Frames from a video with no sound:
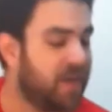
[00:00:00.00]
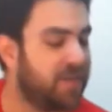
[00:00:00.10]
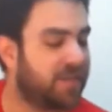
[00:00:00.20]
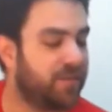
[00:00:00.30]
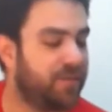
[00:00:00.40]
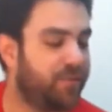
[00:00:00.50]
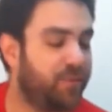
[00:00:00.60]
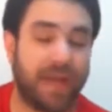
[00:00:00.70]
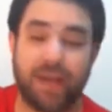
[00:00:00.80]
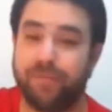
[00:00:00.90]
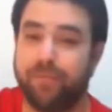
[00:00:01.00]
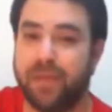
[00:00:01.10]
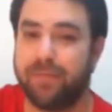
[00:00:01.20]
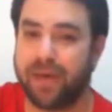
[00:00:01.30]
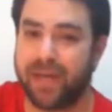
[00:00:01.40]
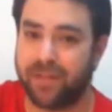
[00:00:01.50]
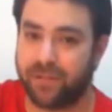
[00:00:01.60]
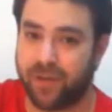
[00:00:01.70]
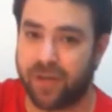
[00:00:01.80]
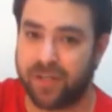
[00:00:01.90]
So if we have B
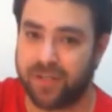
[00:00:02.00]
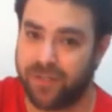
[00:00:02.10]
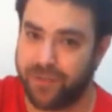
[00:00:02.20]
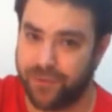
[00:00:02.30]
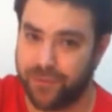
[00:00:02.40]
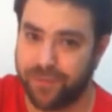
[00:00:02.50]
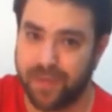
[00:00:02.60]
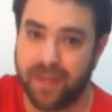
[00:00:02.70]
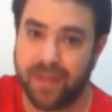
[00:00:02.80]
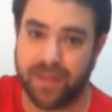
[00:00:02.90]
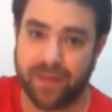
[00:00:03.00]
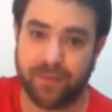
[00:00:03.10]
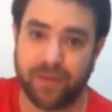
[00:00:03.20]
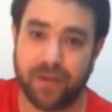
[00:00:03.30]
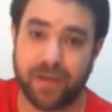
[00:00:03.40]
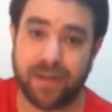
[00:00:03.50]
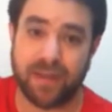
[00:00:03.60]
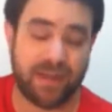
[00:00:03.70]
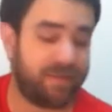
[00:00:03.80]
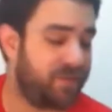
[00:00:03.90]
minor on 2, then we're gonna
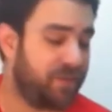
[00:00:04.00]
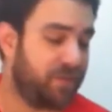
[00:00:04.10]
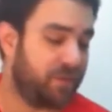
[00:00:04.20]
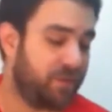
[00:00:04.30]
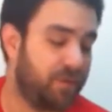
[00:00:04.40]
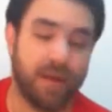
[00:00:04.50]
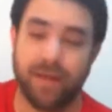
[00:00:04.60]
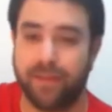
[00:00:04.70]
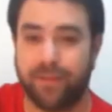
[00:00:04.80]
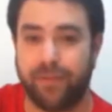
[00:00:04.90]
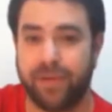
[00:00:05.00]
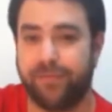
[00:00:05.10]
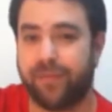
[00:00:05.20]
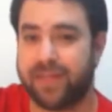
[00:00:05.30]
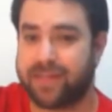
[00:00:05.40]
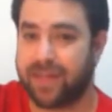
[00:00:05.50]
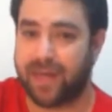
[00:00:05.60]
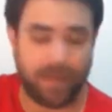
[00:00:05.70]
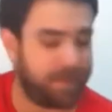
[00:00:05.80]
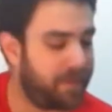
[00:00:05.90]
have to go 3 frets
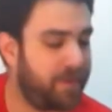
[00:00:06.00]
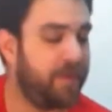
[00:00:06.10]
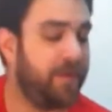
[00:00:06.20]
up,